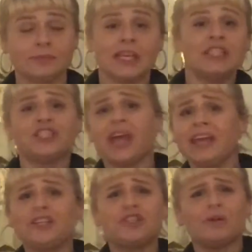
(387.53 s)

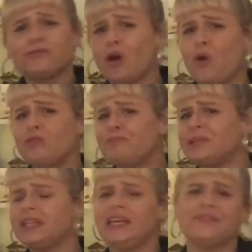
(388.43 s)
Change those old
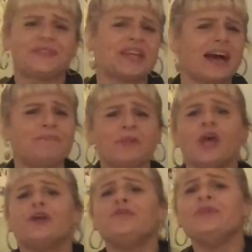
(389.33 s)
beliefs that
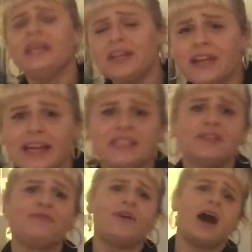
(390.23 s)
you need a
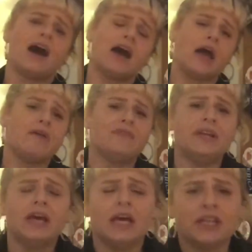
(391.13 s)
9-to-5 and
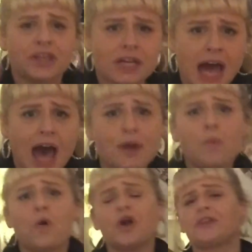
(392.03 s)
you got to
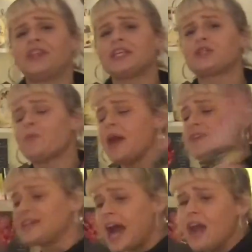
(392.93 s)
work this way.
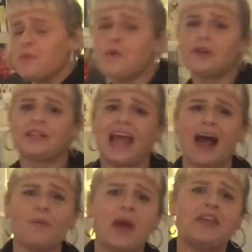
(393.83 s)
You got to work
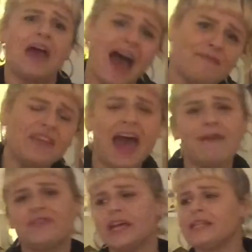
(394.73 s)
that way. You have to
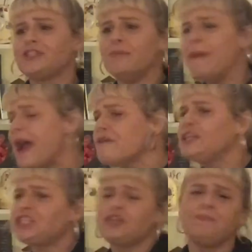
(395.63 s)
have this. Your
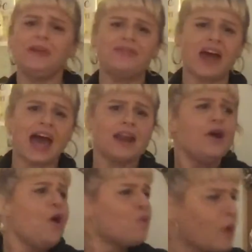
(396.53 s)
marriage should be that.
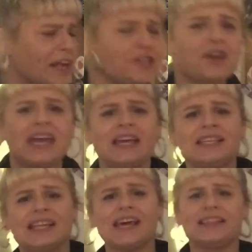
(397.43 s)
Raise your
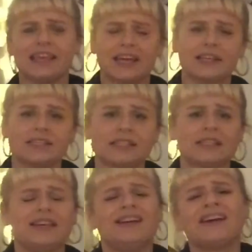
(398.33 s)
kids like
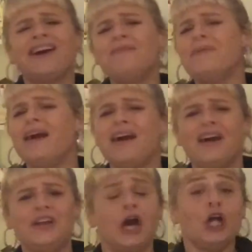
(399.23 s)
this. Come
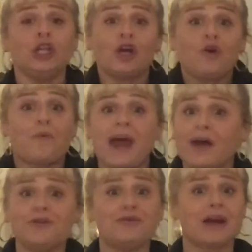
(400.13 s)
on. Look
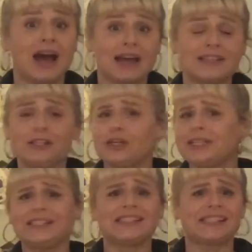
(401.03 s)
around, you guys. Look
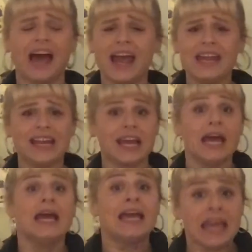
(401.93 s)
at society.
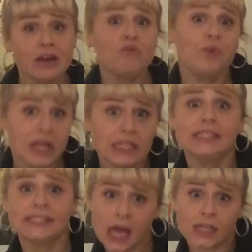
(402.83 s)
It really
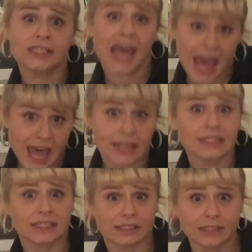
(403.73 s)
sucks
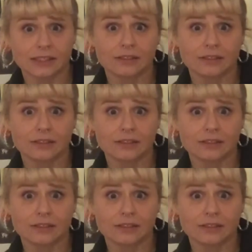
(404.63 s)
ass.